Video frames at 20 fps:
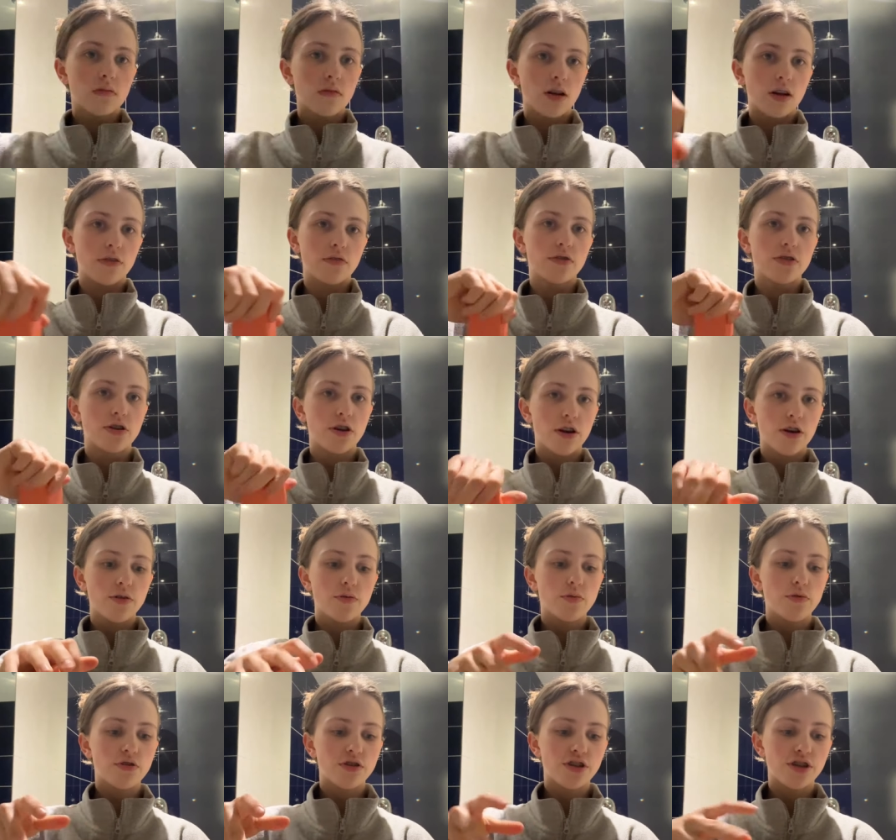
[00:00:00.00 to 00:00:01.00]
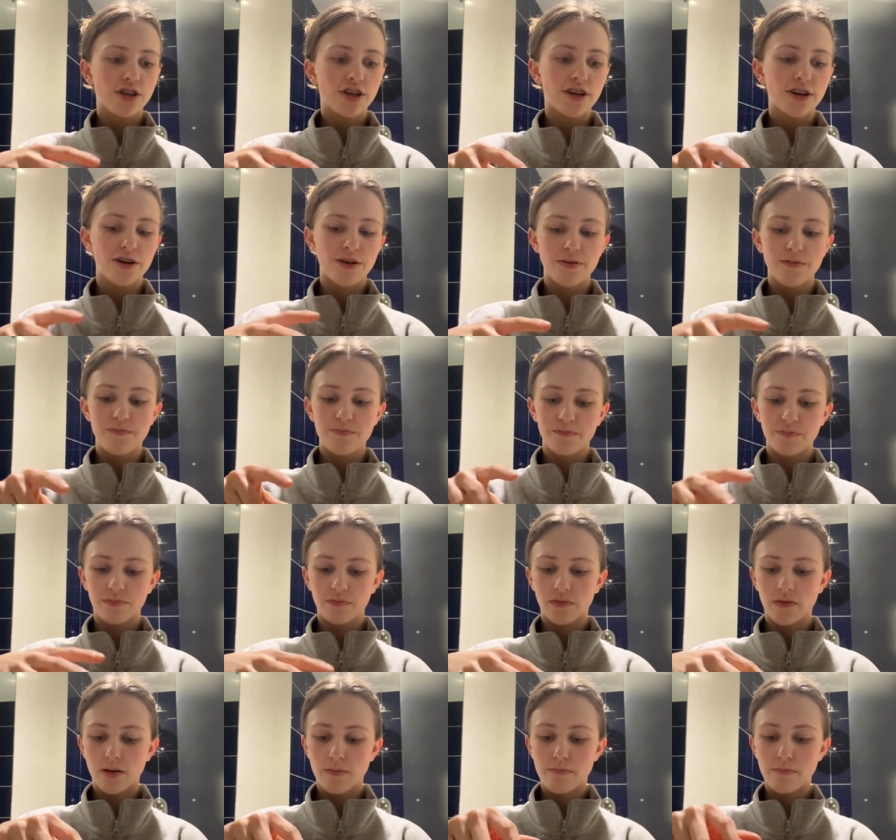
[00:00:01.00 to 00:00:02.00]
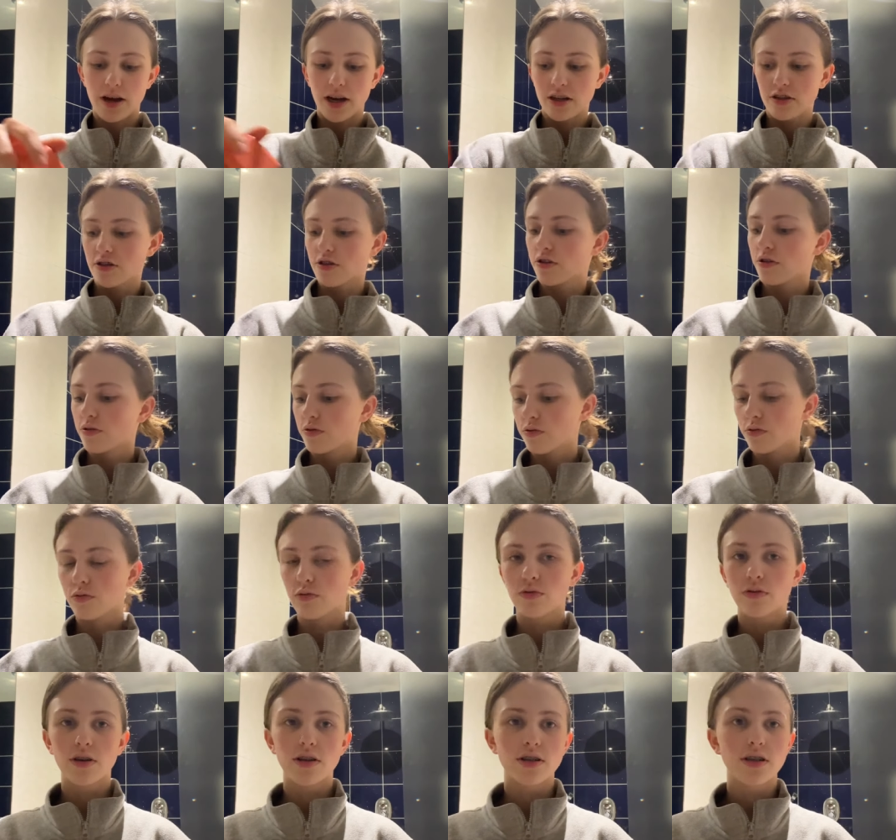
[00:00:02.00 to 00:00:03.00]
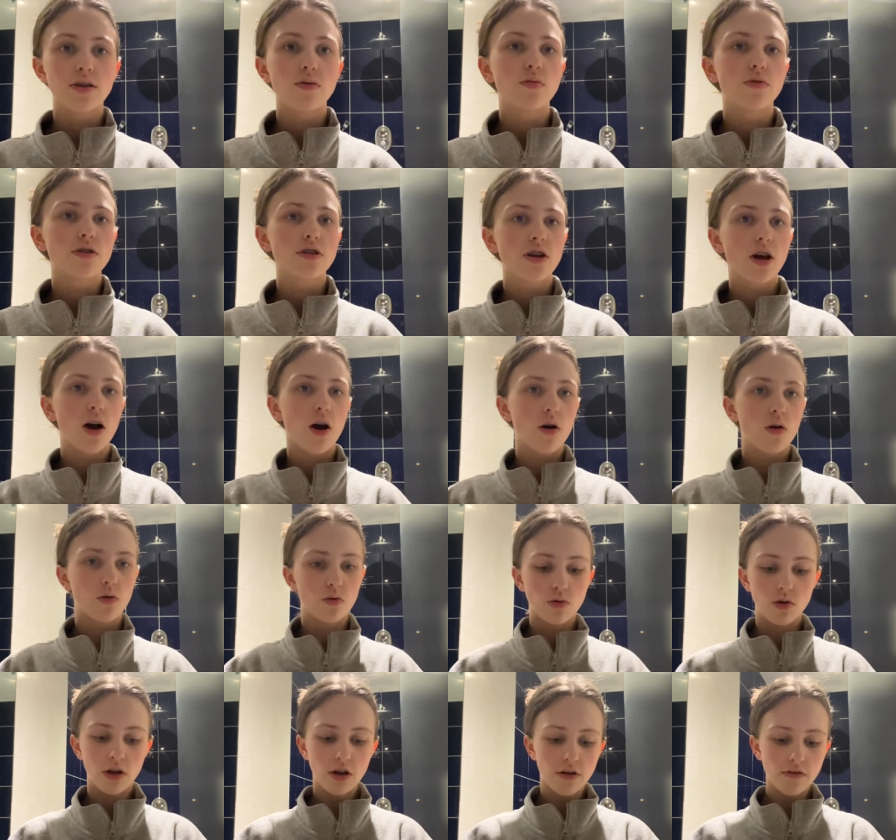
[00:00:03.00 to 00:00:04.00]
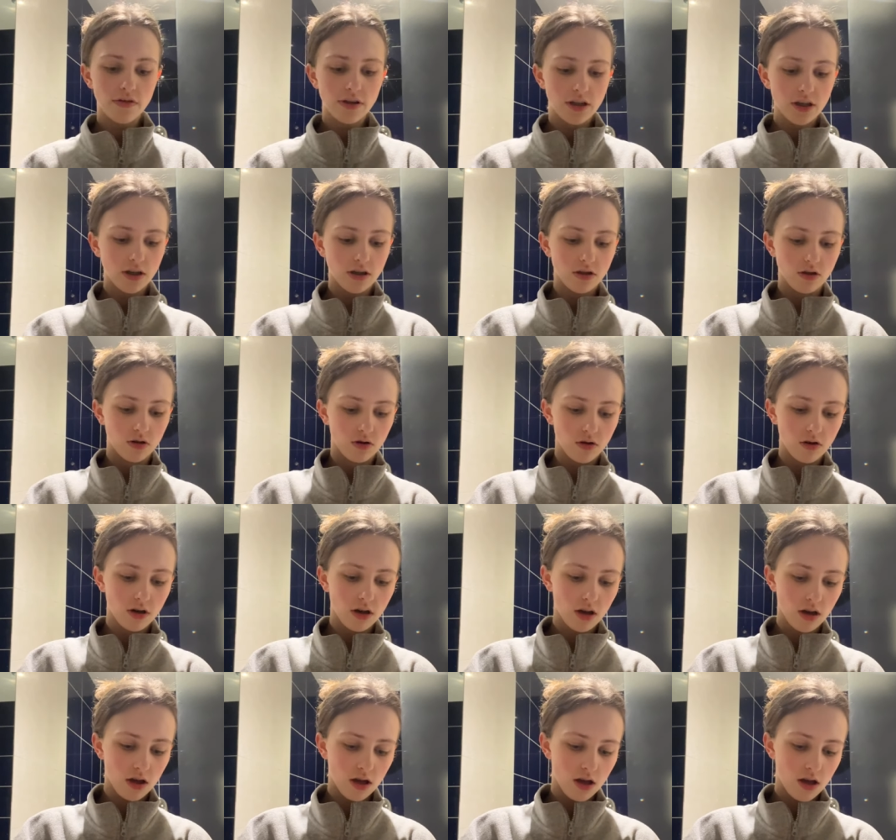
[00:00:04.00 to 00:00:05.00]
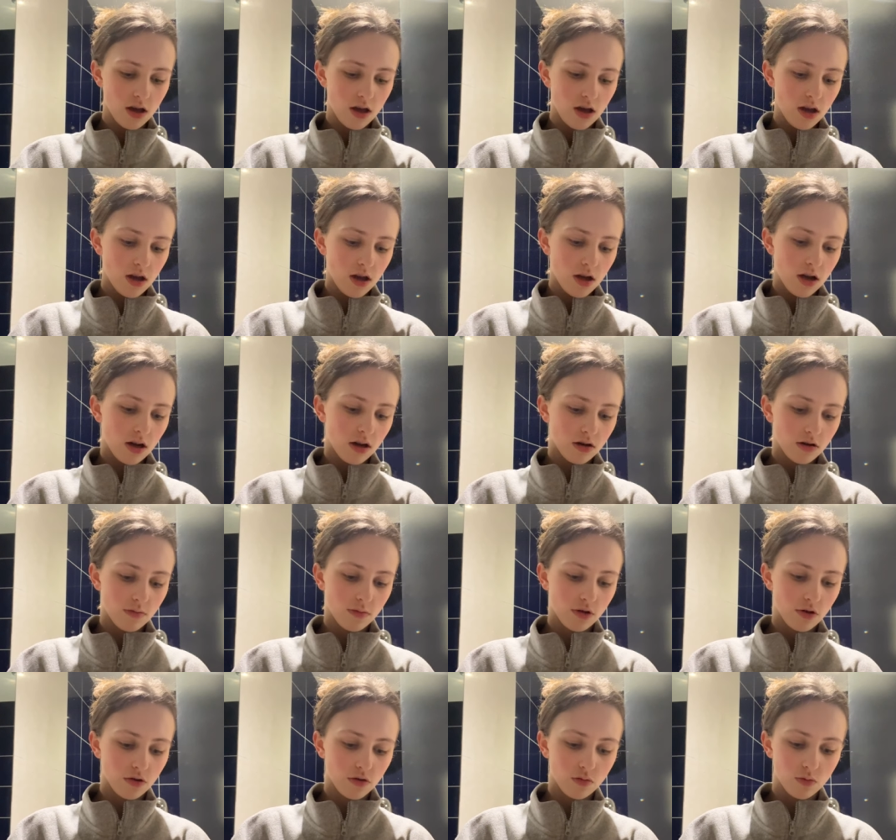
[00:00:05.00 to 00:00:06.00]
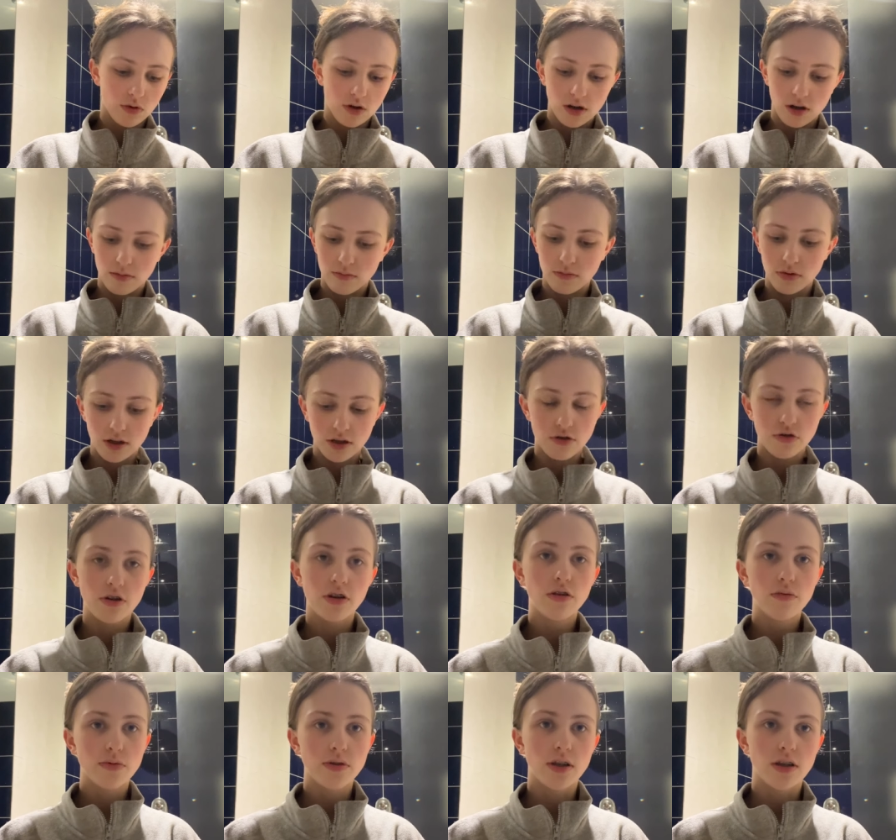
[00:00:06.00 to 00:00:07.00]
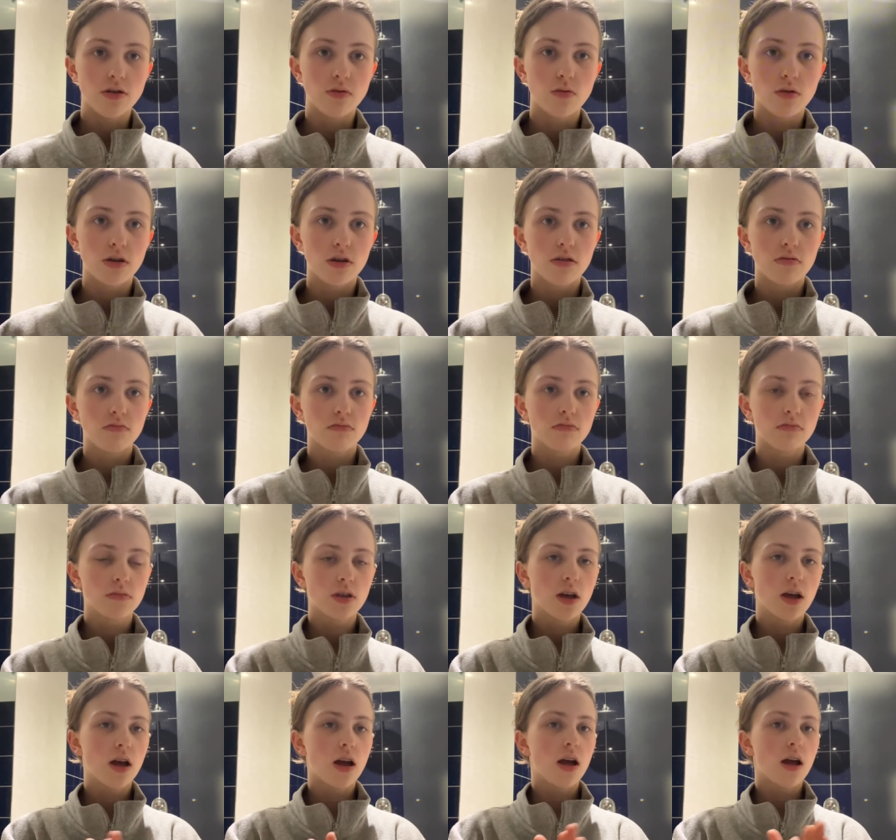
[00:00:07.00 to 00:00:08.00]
I've started watching um, Maxton Hall because it was all over TikTok and oh my god, when I'm literally obsessed with it.